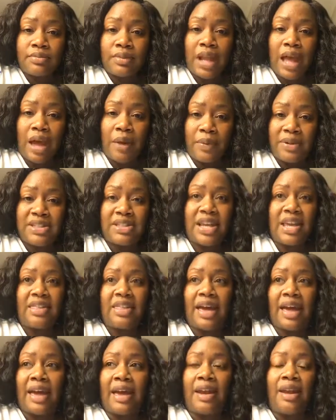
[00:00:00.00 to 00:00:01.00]
I would say
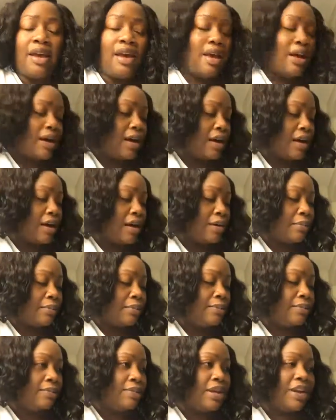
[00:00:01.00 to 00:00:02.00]
that.
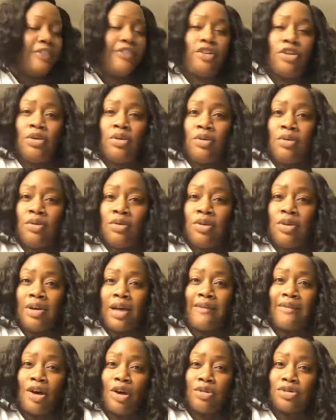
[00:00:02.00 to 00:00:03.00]
If you
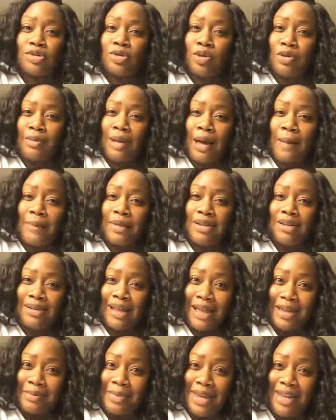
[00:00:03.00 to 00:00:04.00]
have an old school mama
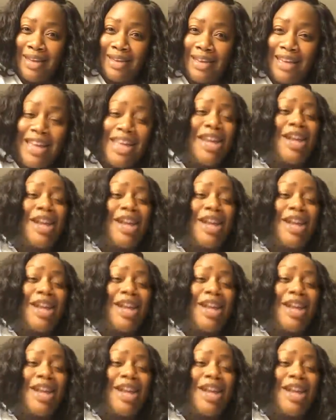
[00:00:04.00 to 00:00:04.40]
like me,